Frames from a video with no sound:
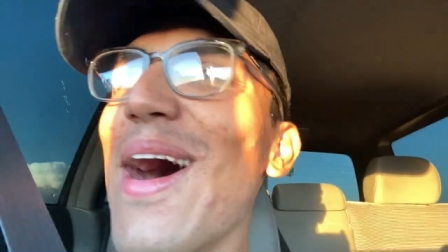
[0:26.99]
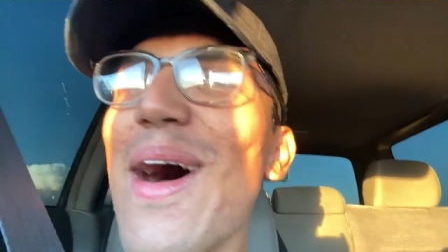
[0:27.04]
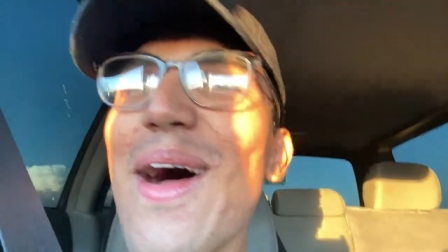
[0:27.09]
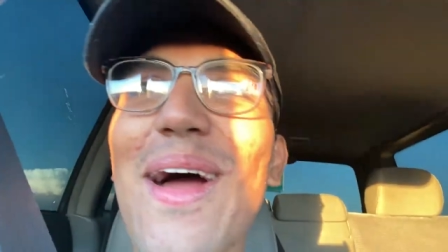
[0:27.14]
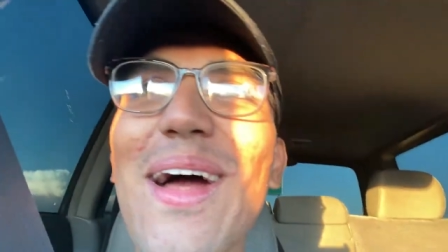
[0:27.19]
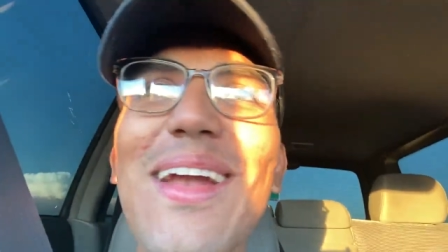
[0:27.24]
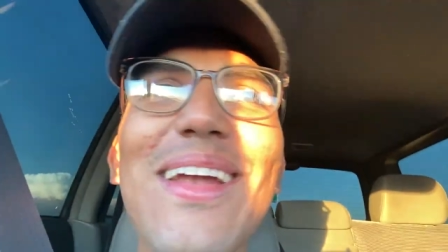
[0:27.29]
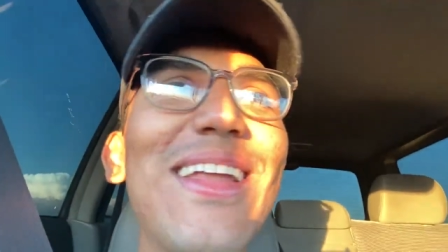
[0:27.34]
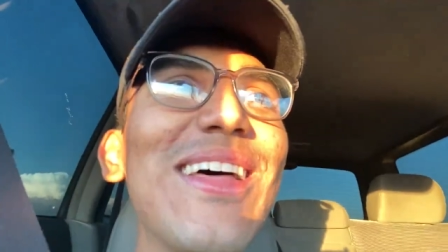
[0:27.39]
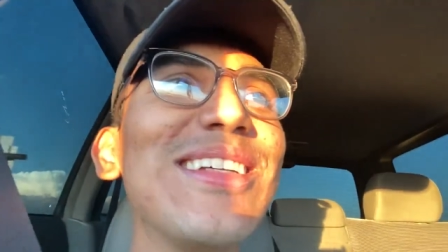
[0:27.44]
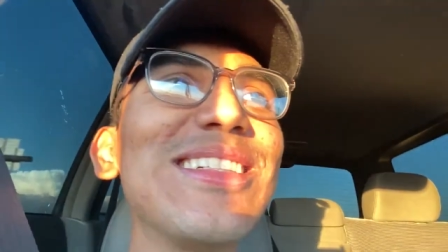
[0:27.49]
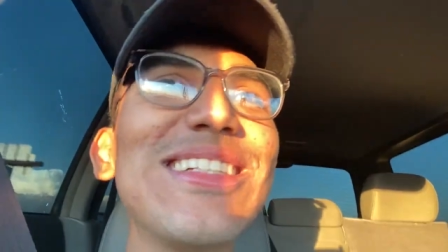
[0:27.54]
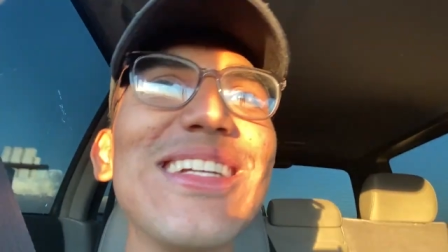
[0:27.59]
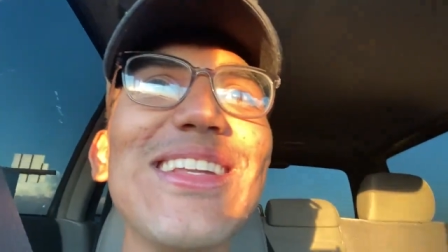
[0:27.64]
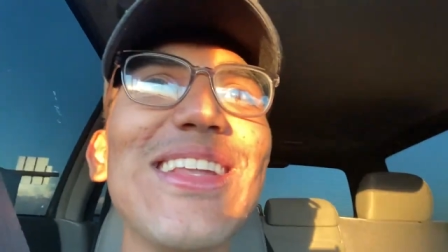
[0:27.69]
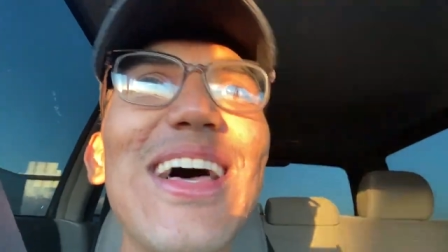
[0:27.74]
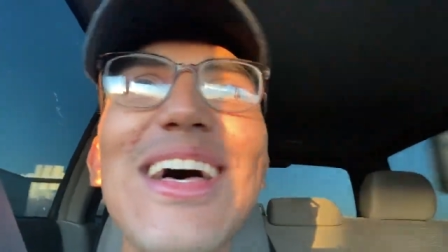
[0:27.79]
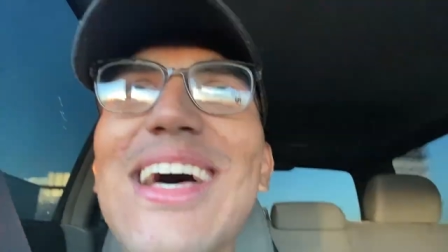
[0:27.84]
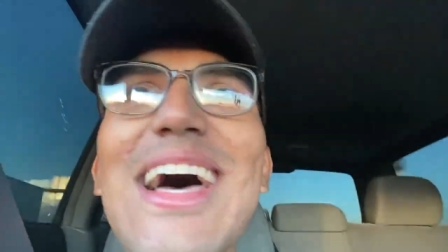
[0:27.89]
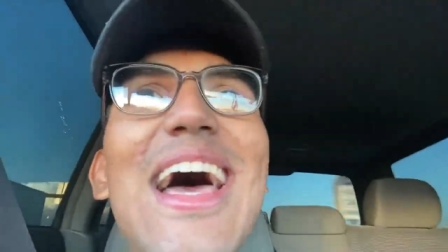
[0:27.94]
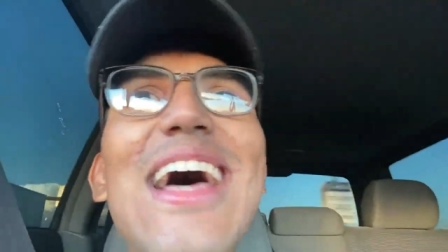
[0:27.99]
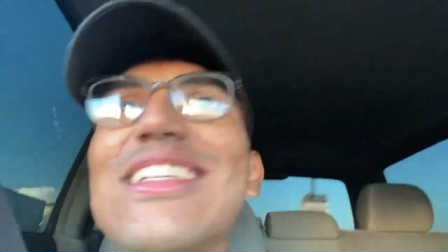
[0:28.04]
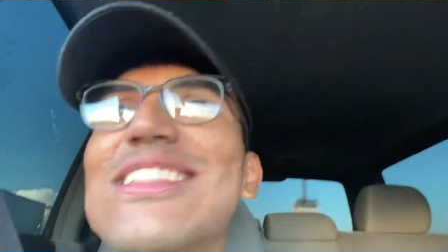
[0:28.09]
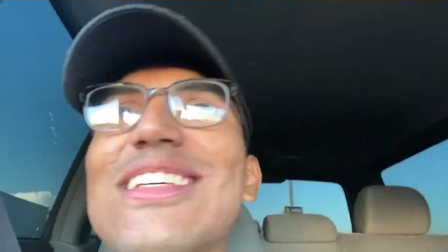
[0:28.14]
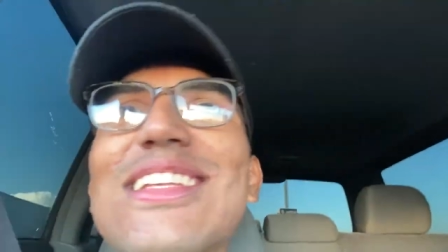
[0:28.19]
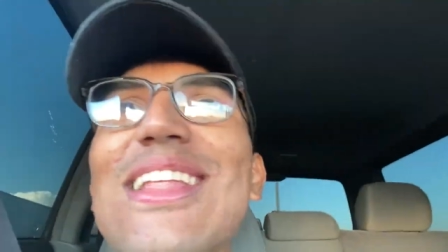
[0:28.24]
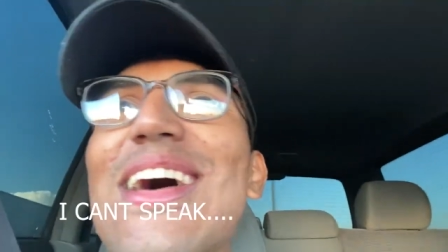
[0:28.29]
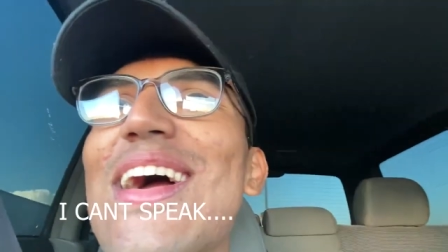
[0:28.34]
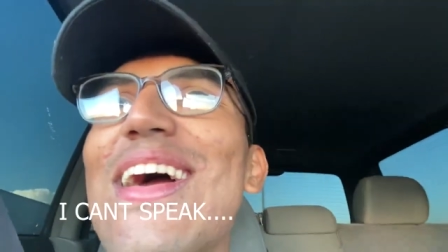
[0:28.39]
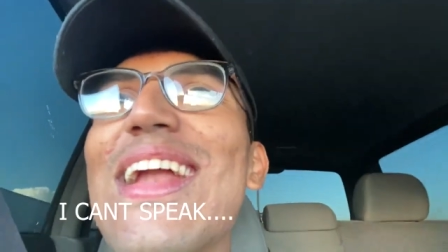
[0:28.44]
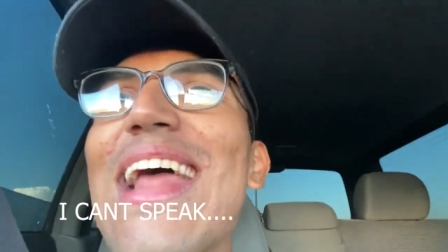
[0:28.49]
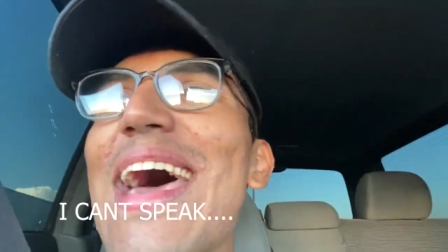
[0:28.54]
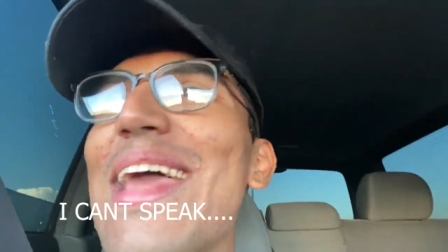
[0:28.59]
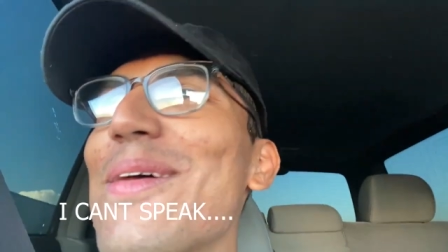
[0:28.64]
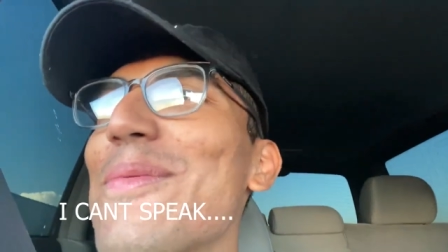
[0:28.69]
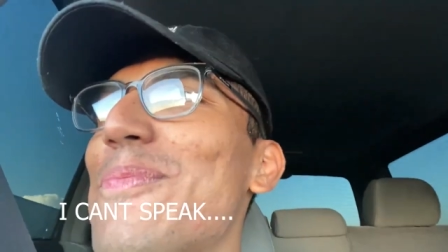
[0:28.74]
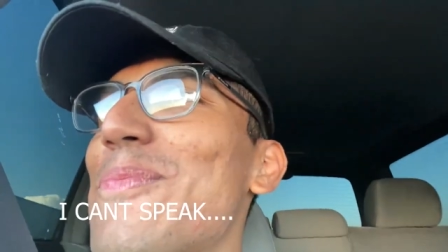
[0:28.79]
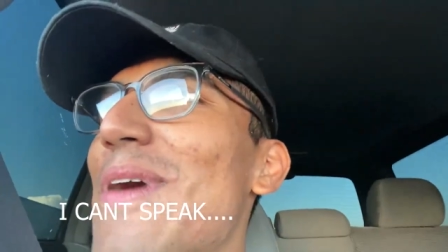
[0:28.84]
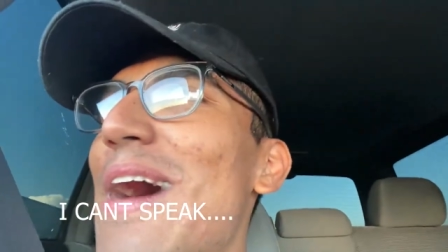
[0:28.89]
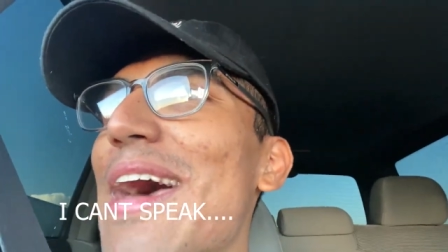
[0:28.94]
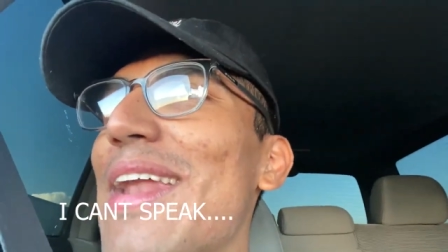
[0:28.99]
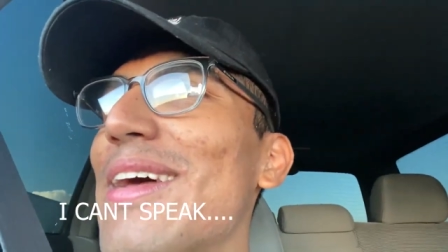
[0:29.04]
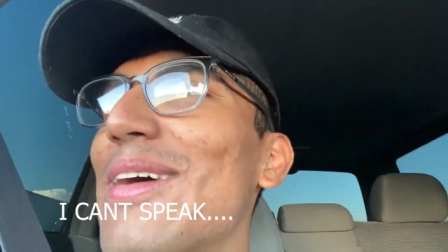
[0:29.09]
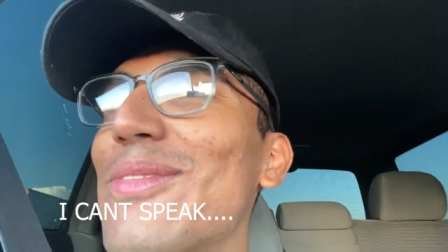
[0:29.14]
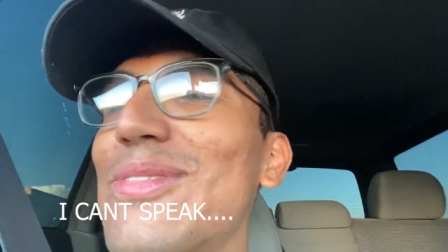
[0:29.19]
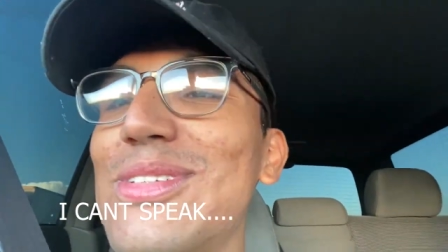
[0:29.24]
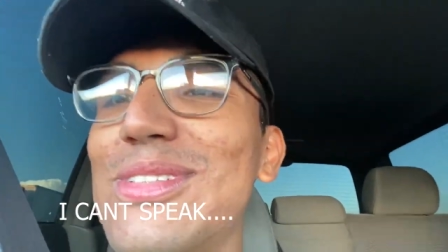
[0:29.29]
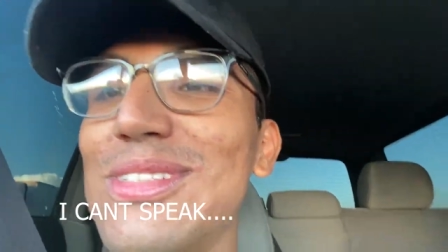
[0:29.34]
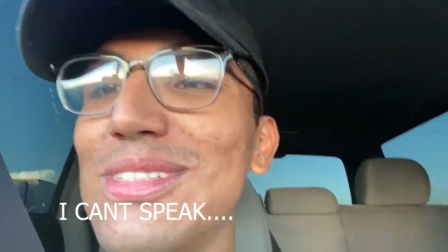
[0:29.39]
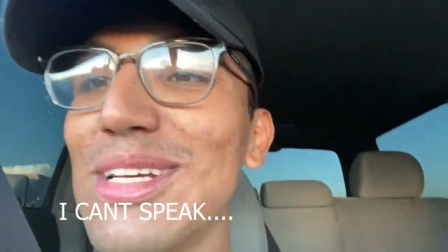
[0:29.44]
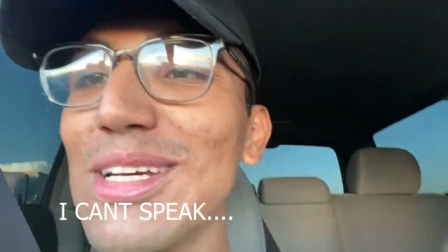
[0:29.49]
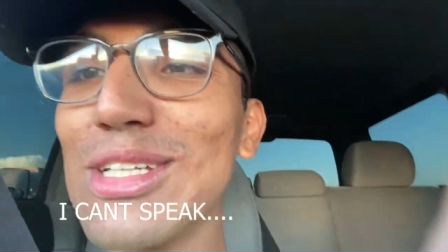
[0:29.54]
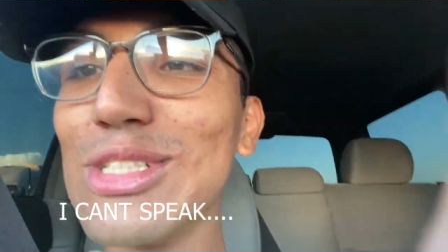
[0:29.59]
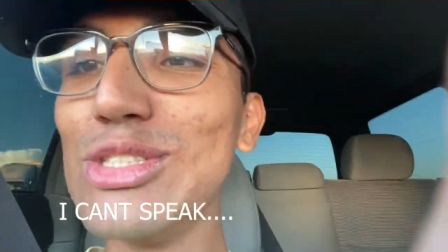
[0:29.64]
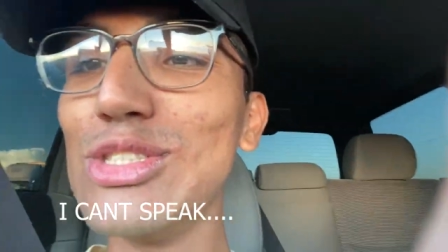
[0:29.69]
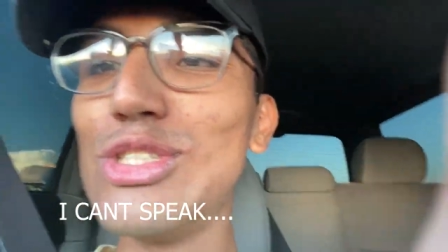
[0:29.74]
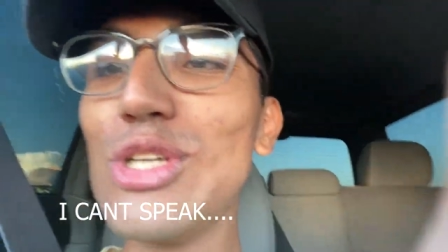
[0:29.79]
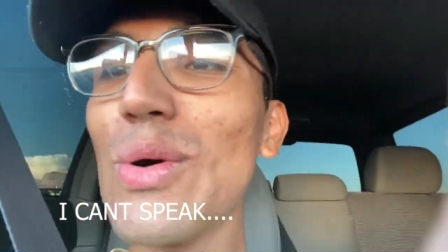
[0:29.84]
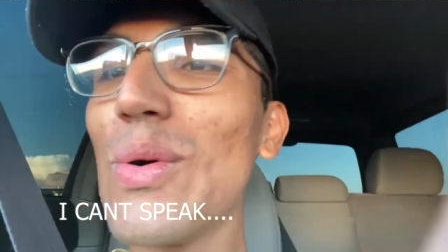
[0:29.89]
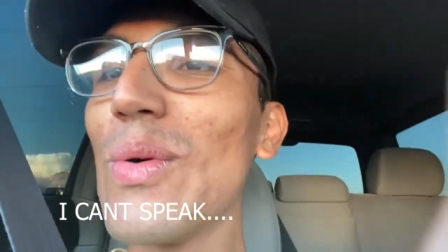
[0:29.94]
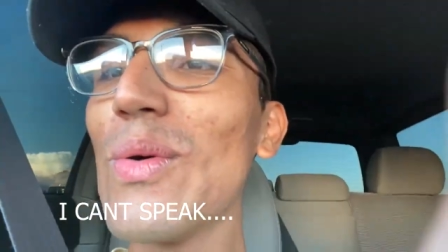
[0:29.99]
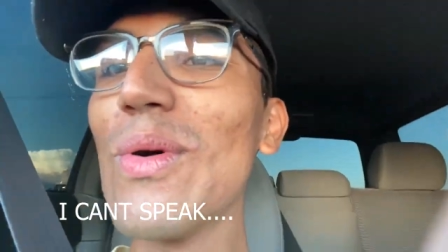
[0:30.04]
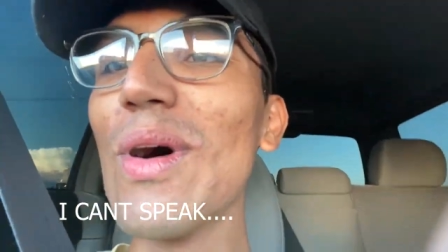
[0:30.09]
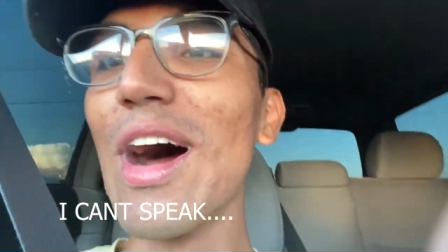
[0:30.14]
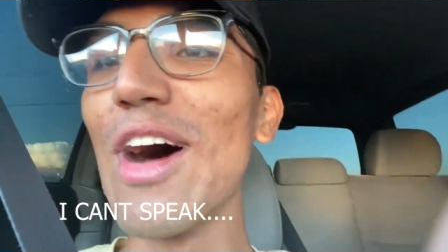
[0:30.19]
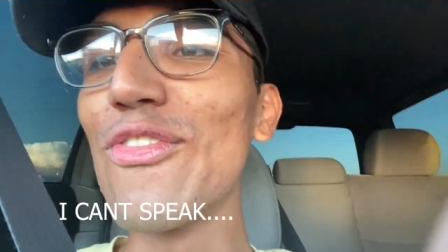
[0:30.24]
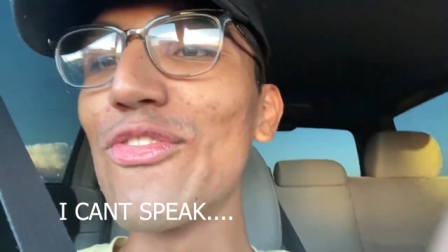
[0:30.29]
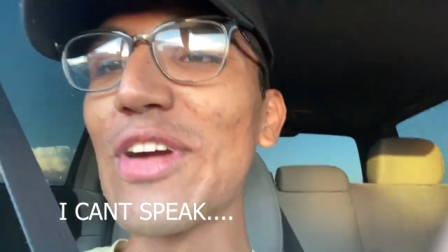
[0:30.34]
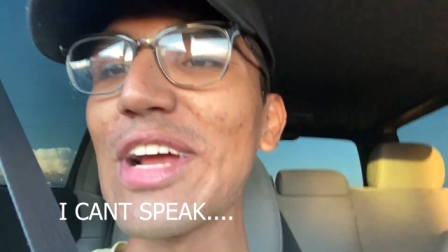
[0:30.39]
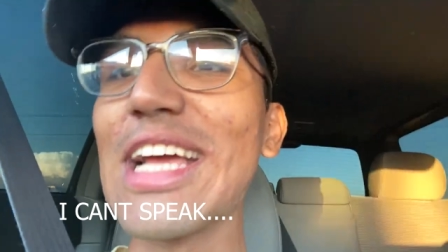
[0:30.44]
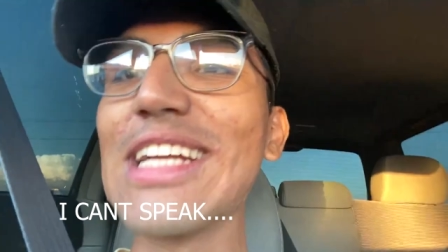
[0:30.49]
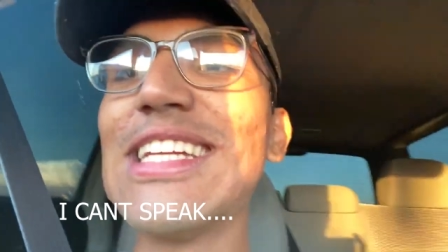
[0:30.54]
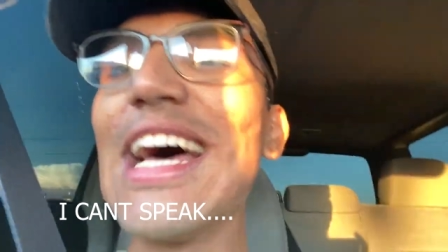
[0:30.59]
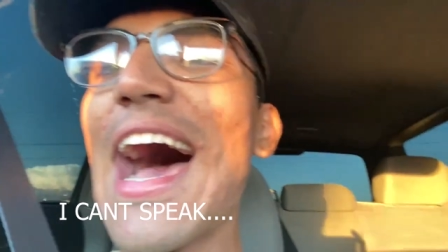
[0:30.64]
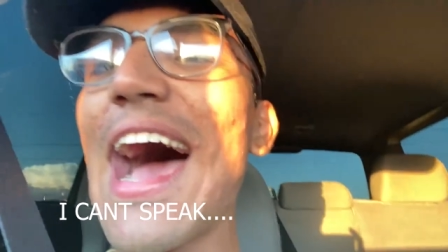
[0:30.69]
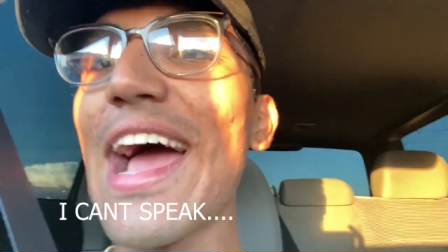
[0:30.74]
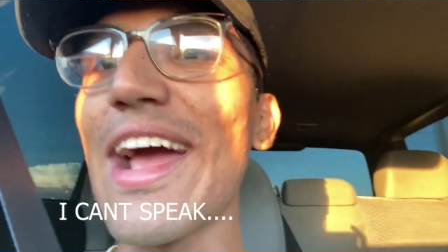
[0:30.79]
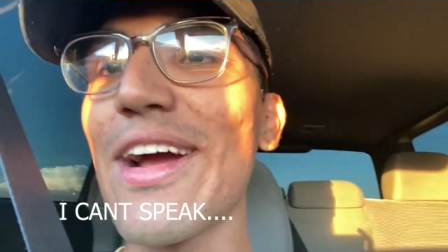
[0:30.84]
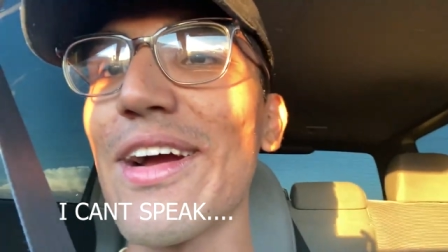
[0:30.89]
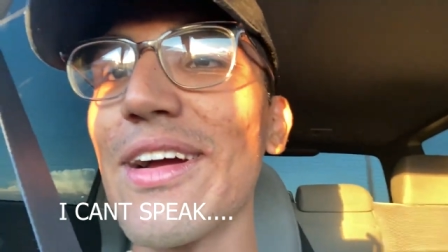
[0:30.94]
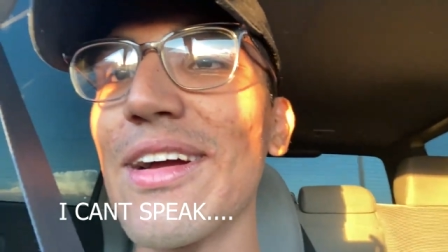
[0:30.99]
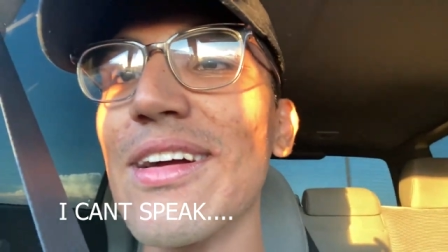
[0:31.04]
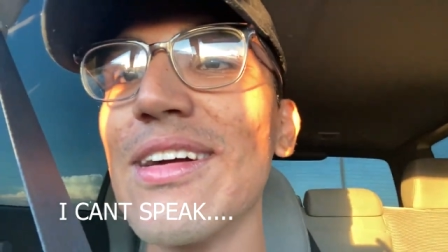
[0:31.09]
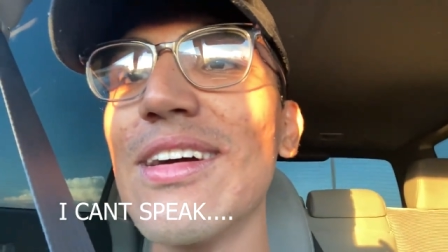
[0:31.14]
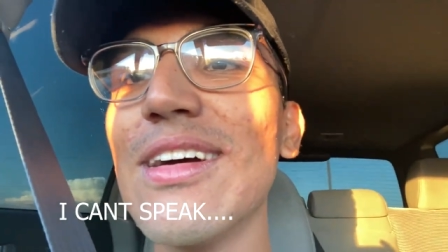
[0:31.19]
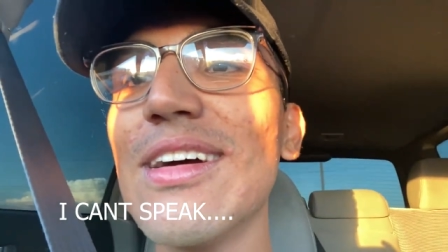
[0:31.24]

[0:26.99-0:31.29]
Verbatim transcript: or hasn't learned how to, how to do a freaking tire.